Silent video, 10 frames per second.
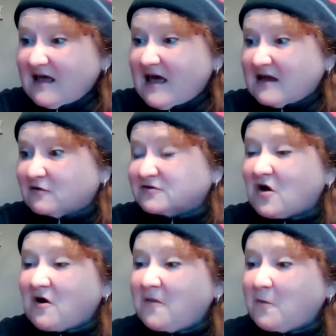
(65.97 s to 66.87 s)
and goes
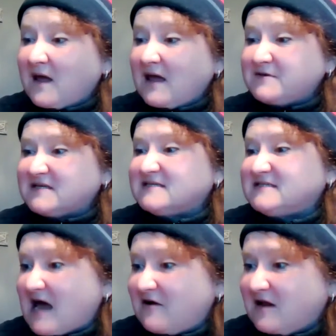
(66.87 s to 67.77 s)
all the way up to the
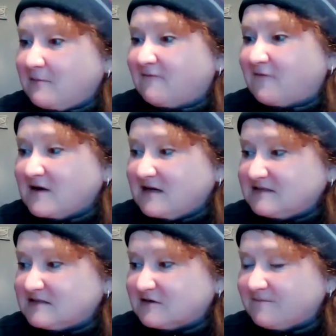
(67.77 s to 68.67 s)
Saturday before
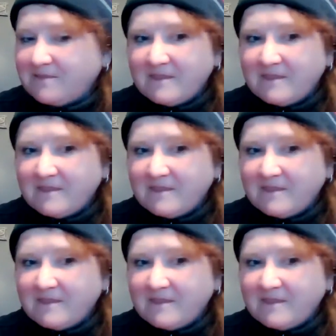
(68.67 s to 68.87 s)
Easter.